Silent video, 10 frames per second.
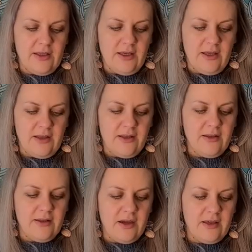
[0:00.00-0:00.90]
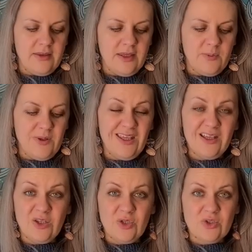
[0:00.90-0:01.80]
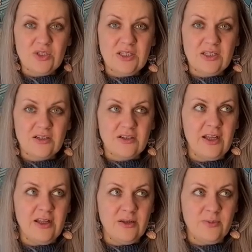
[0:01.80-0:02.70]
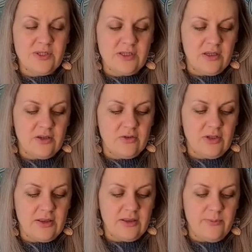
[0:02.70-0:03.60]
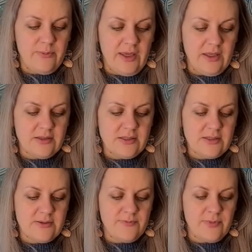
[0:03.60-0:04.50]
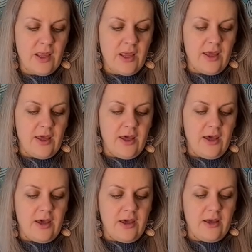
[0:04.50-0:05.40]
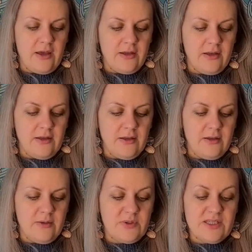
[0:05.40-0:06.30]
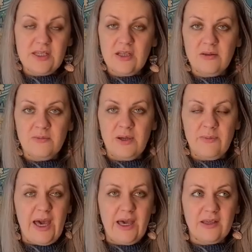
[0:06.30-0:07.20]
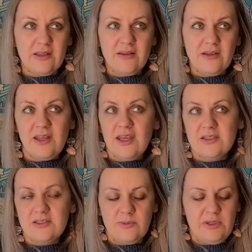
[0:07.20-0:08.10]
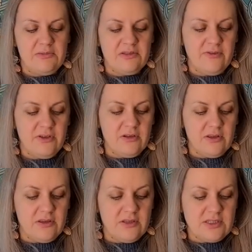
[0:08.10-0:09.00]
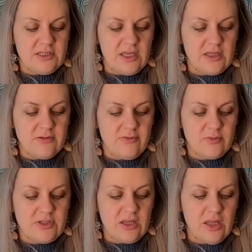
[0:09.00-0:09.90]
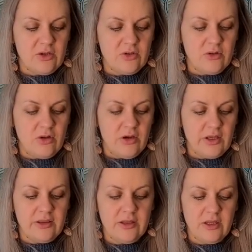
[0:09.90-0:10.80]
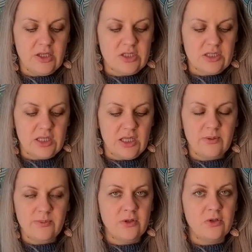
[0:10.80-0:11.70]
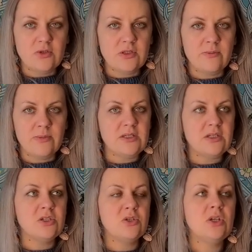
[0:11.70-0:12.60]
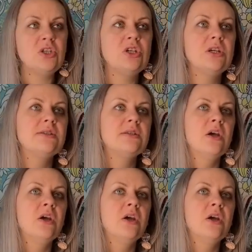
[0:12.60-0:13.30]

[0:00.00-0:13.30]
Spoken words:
and I think being a loose knitter helps not to get the pains, but still my back and the neck sometimes feels tense from sitting too long, and then I just get up and do some basic stretches,